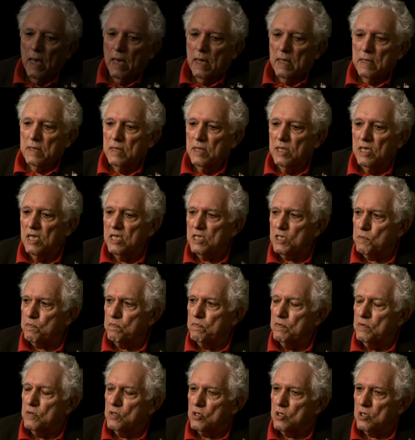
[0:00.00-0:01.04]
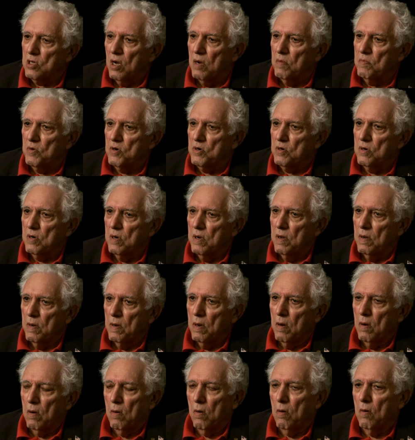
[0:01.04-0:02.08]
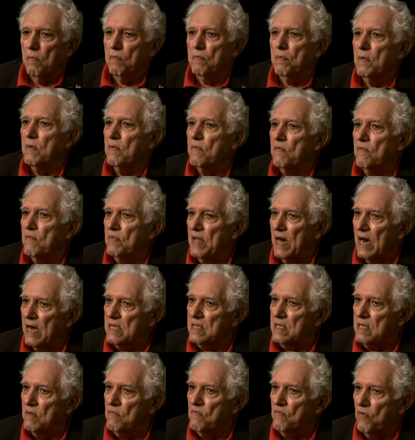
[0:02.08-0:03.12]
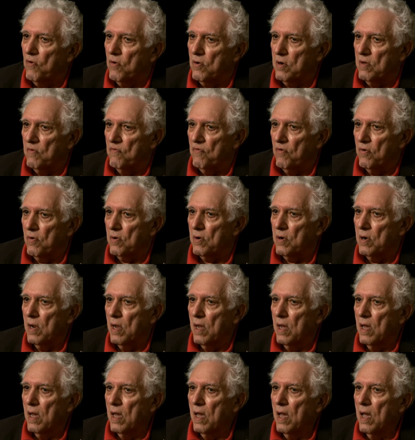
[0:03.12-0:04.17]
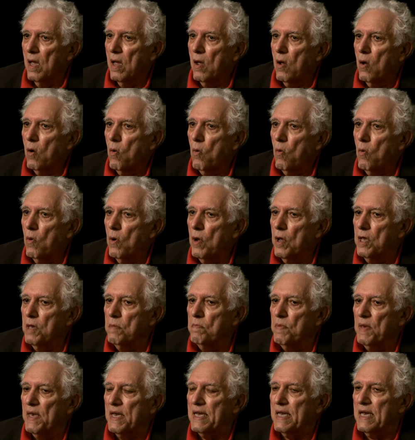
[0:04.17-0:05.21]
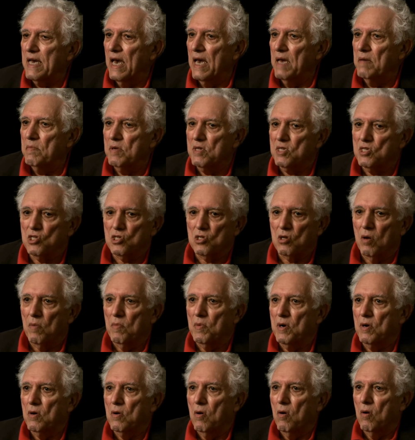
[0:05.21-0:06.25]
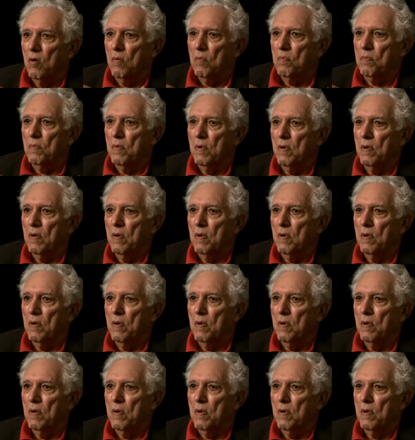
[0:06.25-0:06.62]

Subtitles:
This summer of 1944, it became a summer of